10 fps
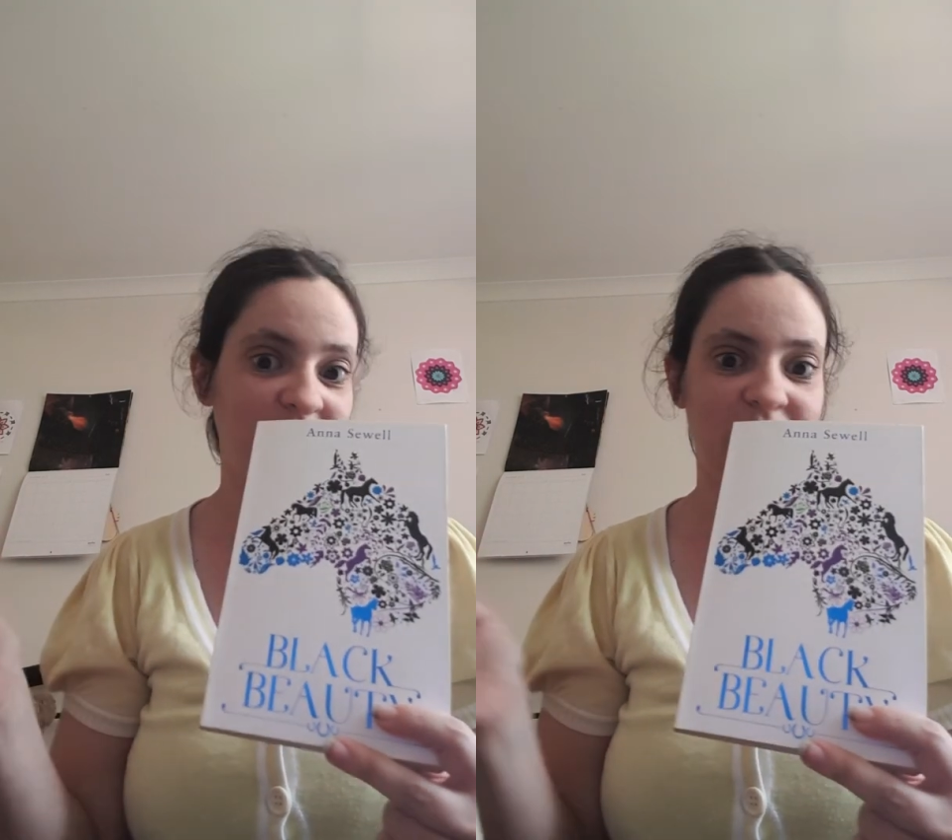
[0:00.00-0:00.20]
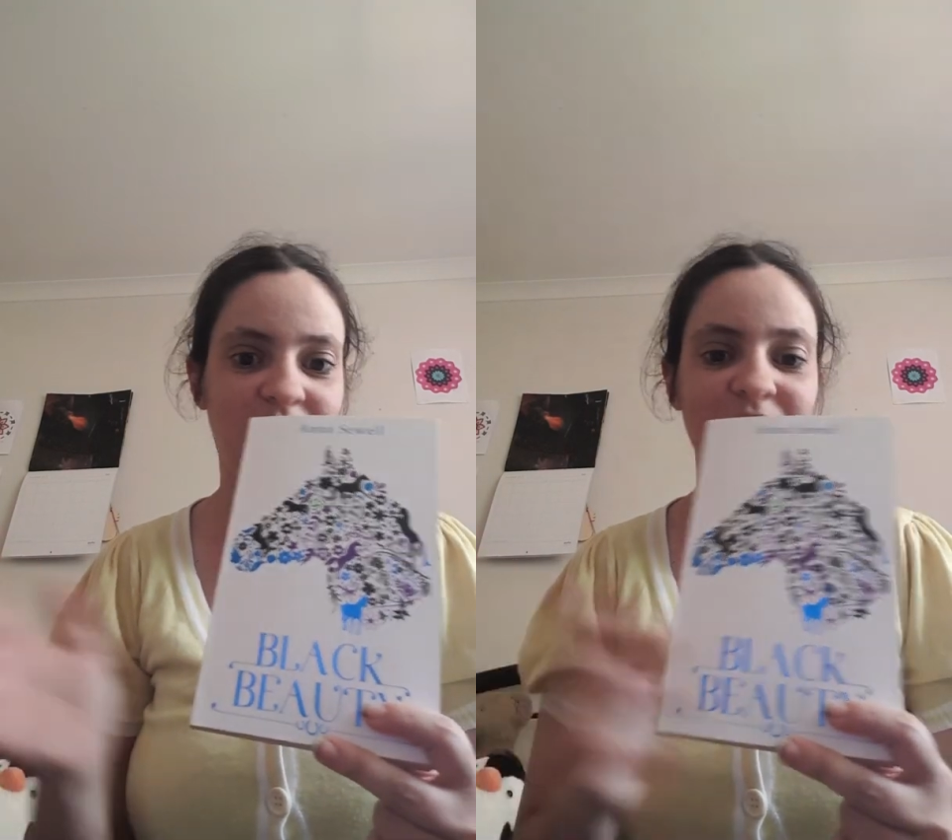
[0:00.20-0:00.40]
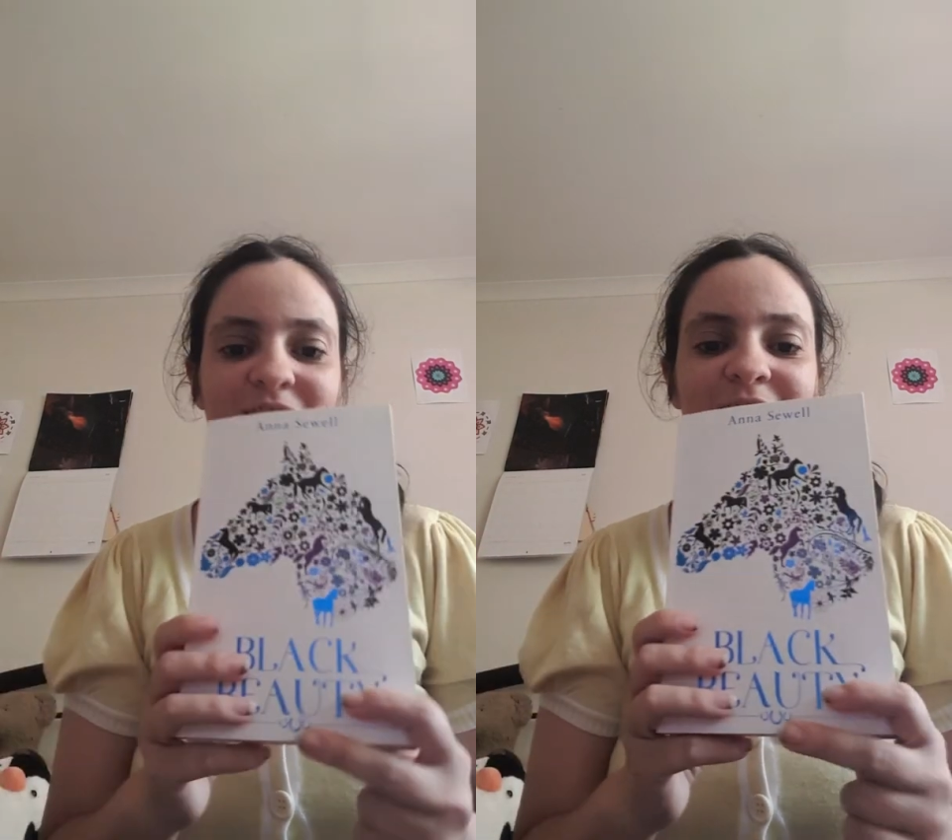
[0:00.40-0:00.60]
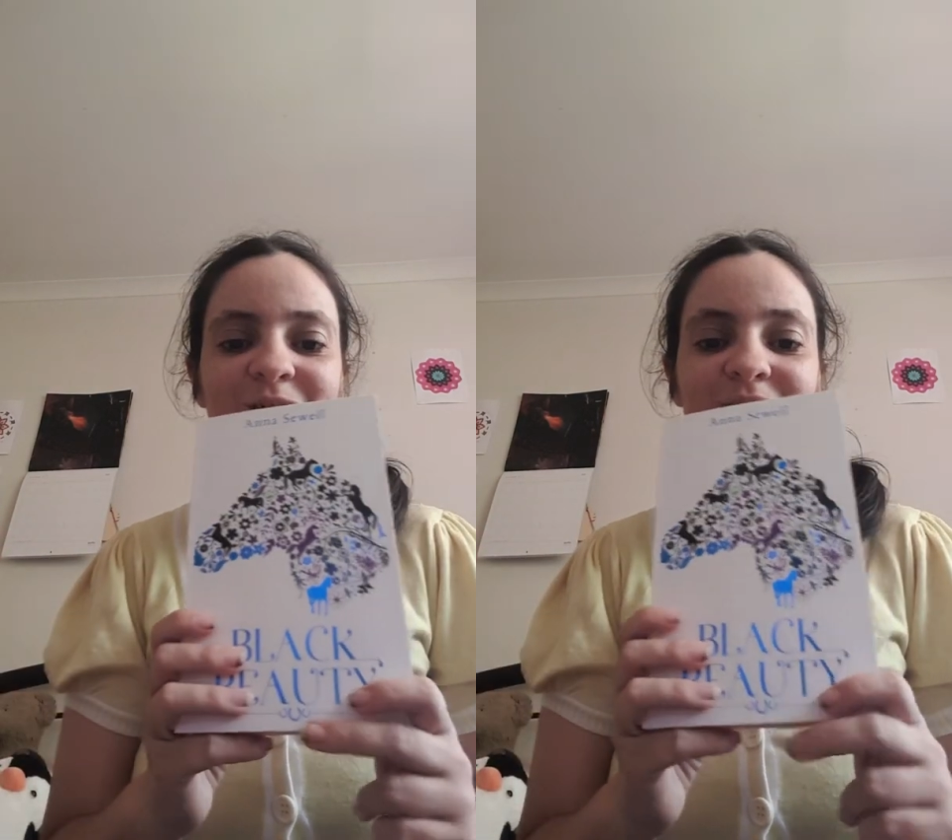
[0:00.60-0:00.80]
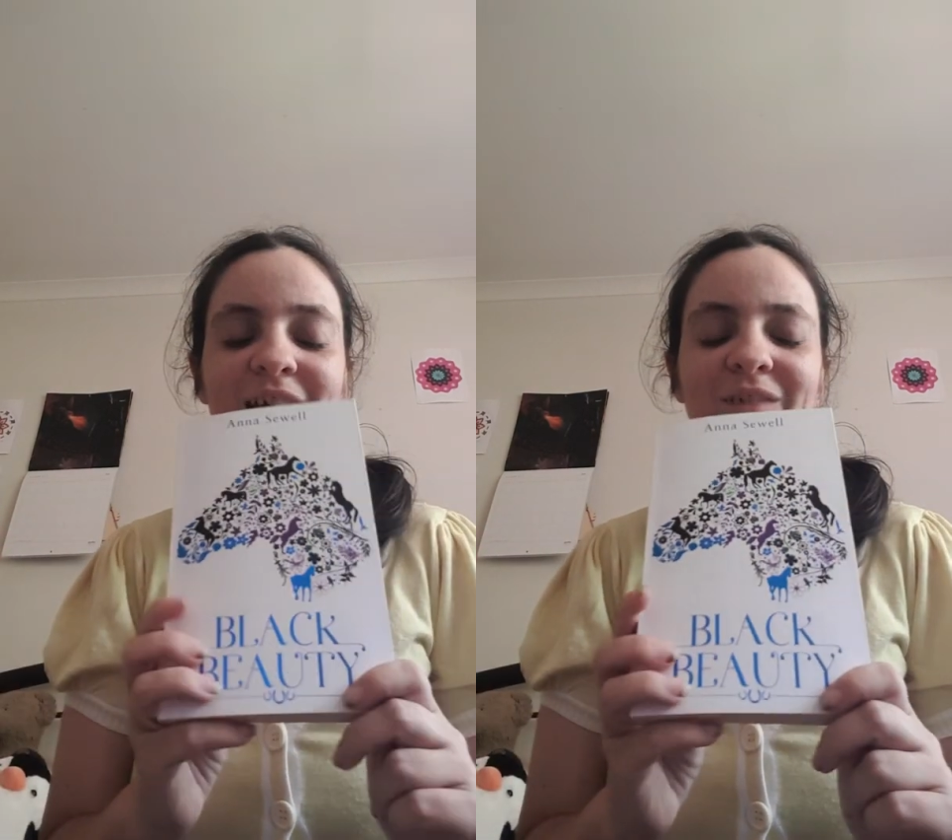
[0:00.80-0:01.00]
I
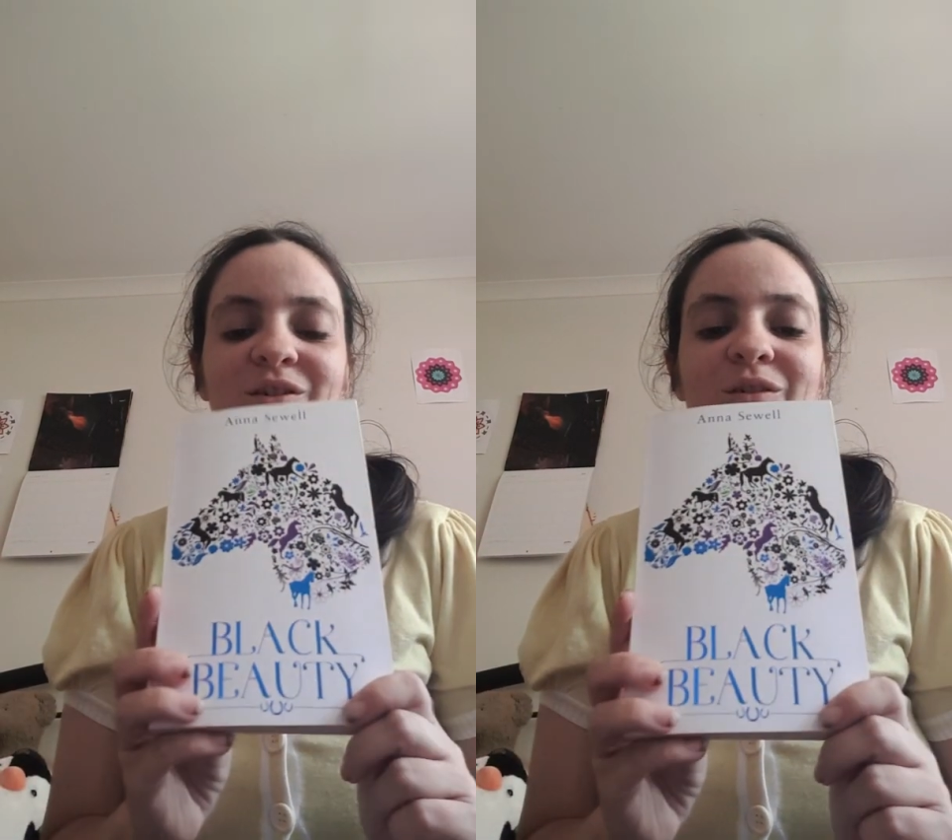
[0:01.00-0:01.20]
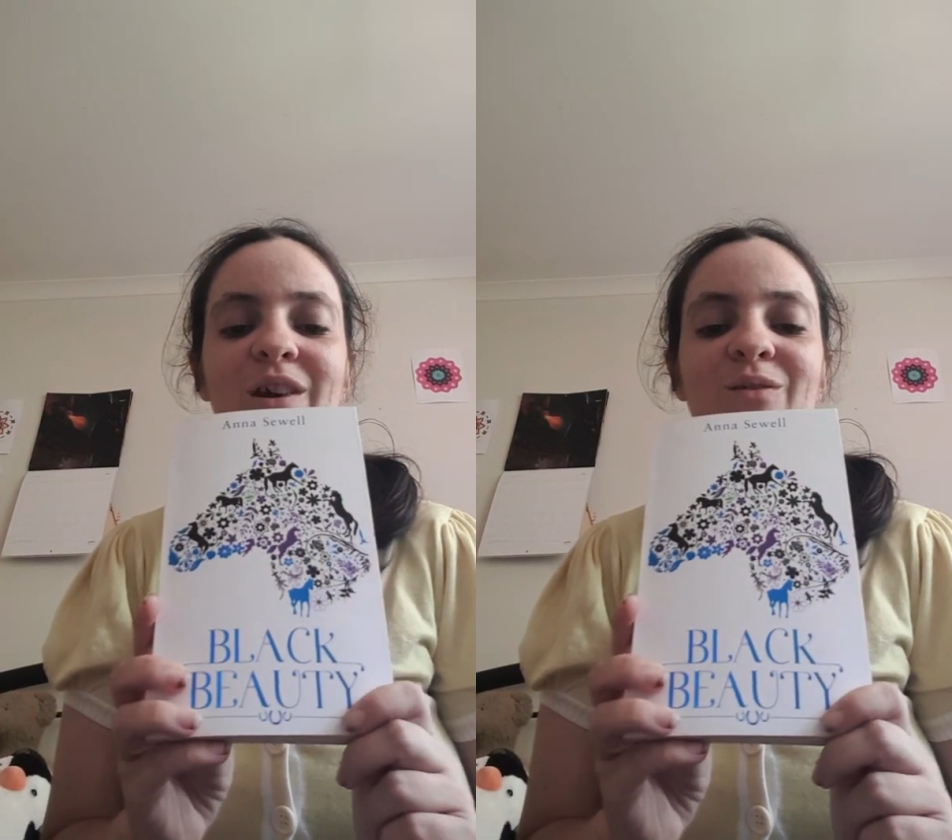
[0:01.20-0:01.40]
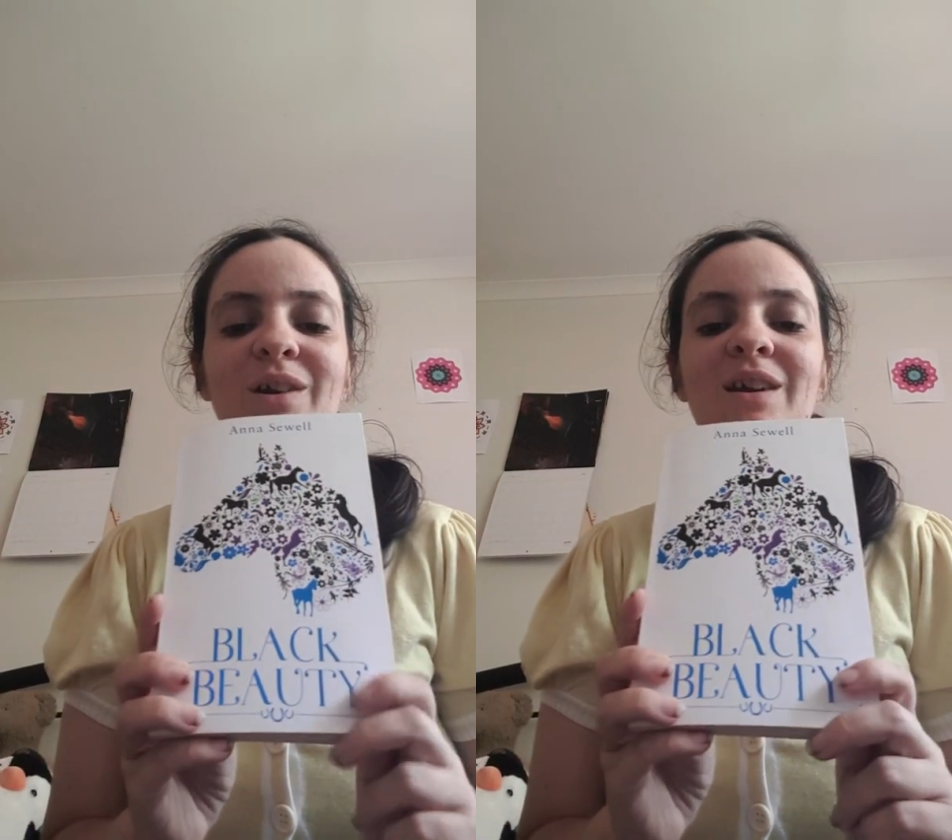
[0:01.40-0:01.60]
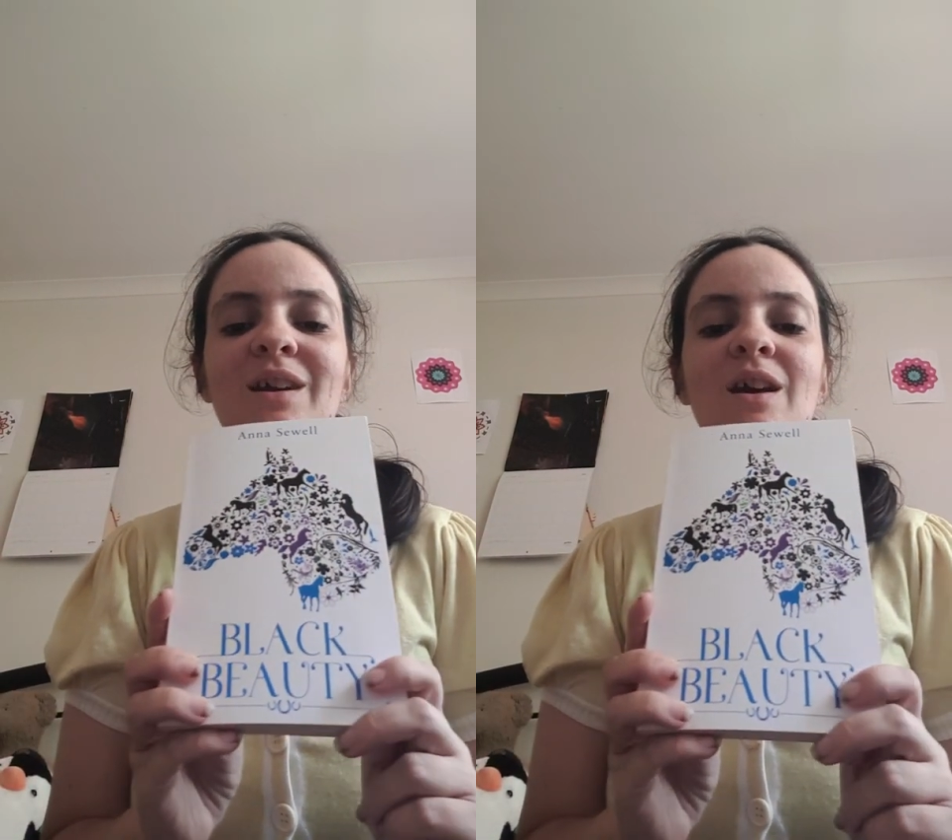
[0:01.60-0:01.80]
would love to ride one.